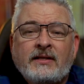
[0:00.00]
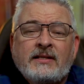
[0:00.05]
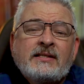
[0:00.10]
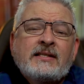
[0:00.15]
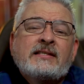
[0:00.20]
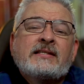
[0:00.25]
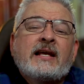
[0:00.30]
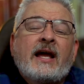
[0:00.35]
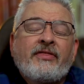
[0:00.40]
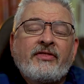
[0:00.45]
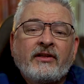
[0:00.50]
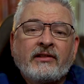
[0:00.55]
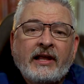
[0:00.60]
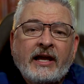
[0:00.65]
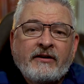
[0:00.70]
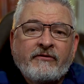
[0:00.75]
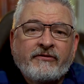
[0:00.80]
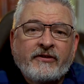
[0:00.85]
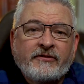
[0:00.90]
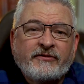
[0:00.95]
This is set in the
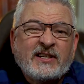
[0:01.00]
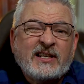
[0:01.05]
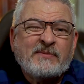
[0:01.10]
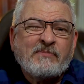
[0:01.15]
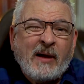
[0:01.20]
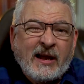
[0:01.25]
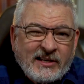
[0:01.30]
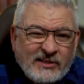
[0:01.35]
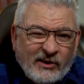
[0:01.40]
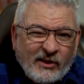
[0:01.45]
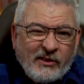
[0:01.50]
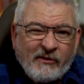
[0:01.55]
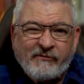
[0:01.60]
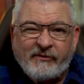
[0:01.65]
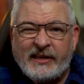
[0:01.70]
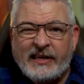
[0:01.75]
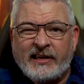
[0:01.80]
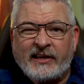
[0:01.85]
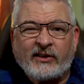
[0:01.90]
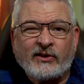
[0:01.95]
late fifties based on the
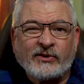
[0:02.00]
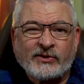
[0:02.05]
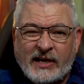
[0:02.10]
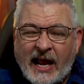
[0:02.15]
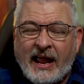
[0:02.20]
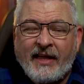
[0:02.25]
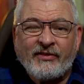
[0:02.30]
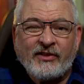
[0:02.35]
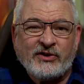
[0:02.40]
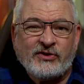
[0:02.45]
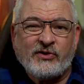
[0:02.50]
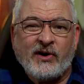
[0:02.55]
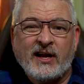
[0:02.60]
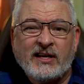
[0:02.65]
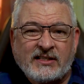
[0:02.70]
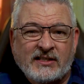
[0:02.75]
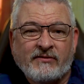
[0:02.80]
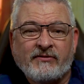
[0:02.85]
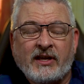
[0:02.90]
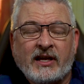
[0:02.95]
vehicles and the
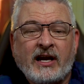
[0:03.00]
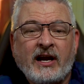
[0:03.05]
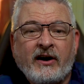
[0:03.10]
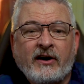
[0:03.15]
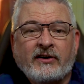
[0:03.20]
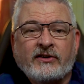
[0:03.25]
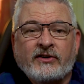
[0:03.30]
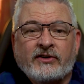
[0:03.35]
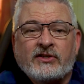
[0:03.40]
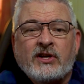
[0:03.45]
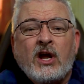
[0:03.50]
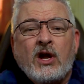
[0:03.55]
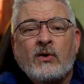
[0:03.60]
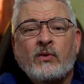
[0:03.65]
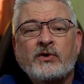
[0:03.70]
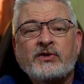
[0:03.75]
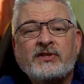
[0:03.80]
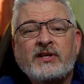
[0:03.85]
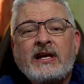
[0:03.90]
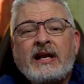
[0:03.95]
dress of the characters,
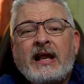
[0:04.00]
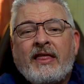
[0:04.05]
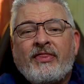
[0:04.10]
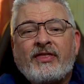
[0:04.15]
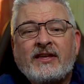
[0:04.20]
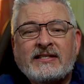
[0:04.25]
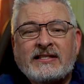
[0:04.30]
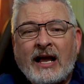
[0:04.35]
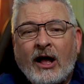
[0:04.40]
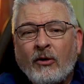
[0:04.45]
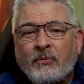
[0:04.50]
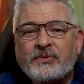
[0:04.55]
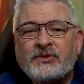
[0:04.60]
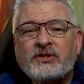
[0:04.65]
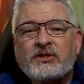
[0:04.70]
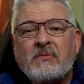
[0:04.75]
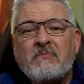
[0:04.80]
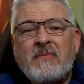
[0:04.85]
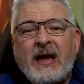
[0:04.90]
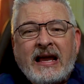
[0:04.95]
which then this
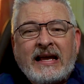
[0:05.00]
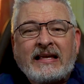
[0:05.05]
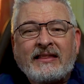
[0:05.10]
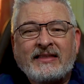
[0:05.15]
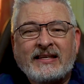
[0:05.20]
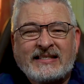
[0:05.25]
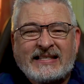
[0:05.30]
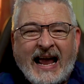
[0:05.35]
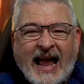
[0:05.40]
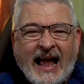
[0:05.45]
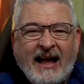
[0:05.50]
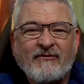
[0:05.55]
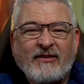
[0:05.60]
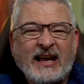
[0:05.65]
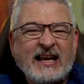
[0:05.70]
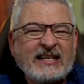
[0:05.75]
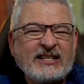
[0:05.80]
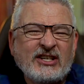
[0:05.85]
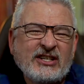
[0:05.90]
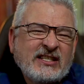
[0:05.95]
helps to make this have
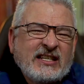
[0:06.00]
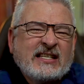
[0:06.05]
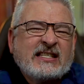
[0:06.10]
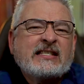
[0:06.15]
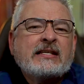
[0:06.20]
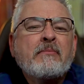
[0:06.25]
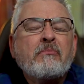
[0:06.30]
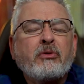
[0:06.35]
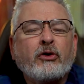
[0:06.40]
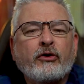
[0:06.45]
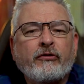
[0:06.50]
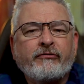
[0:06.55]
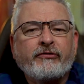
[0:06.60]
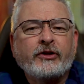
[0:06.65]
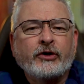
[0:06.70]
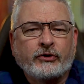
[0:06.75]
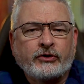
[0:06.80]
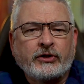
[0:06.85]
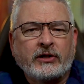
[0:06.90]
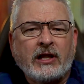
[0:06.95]
a just a simpler
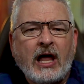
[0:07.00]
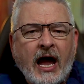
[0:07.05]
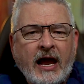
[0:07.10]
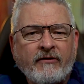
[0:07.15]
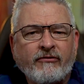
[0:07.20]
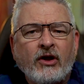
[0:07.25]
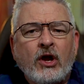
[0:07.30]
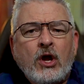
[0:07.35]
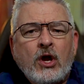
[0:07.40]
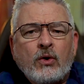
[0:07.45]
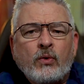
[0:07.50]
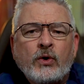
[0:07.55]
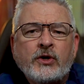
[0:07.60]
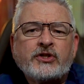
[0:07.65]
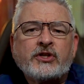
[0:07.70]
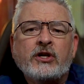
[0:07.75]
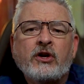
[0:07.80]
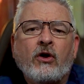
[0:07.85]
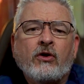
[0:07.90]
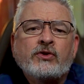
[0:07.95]
feel to life,
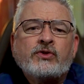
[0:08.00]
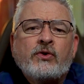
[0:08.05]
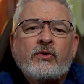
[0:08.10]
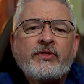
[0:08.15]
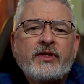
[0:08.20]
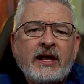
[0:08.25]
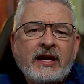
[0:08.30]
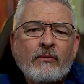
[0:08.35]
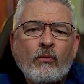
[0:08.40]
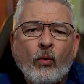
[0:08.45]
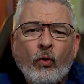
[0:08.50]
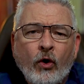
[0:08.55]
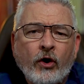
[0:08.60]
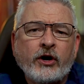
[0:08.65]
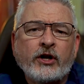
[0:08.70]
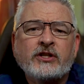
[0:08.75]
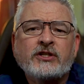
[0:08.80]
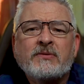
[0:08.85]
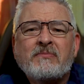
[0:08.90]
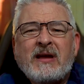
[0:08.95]
which can also then
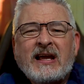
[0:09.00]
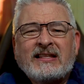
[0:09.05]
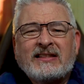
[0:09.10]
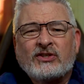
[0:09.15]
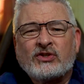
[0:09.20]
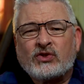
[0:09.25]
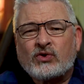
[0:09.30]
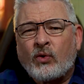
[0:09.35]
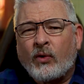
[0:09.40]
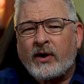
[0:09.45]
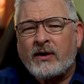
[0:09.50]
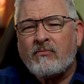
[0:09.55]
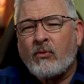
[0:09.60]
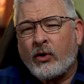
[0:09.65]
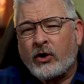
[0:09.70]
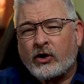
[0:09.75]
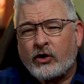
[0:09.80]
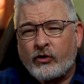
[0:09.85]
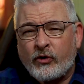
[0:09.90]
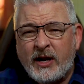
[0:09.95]
work to make the story
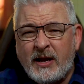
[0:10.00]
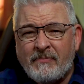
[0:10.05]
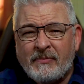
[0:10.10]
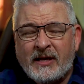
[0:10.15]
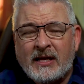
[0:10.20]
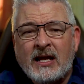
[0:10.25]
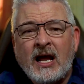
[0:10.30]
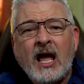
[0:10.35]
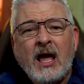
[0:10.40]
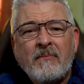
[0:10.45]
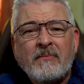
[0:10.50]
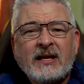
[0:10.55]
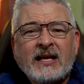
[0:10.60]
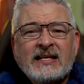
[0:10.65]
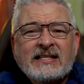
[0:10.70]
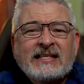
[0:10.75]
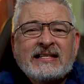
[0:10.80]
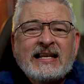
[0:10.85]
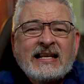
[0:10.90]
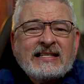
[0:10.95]
more creepy
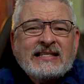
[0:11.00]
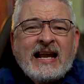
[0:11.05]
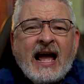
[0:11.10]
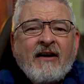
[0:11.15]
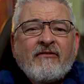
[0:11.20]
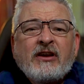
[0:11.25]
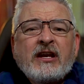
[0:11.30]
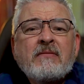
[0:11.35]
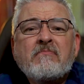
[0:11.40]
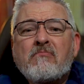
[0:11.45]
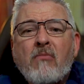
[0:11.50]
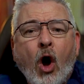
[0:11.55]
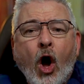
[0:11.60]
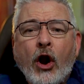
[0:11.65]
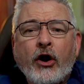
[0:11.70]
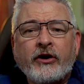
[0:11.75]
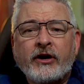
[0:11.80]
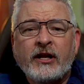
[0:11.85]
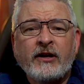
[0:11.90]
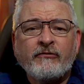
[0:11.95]
because it doesn't have any
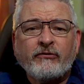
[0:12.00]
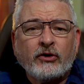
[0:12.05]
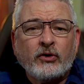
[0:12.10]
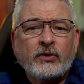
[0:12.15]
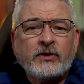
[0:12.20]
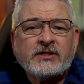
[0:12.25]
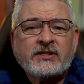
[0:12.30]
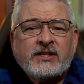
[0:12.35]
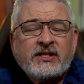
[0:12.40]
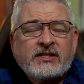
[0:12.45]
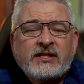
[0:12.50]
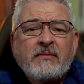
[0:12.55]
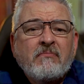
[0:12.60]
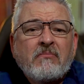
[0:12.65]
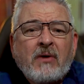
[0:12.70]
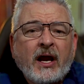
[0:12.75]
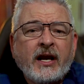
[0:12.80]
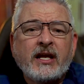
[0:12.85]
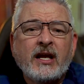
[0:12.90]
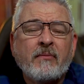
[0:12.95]
modern influences that
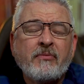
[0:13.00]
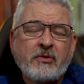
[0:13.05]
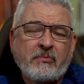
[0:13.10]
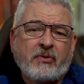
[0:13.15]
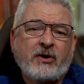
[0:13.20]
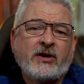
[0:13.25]
muddy up the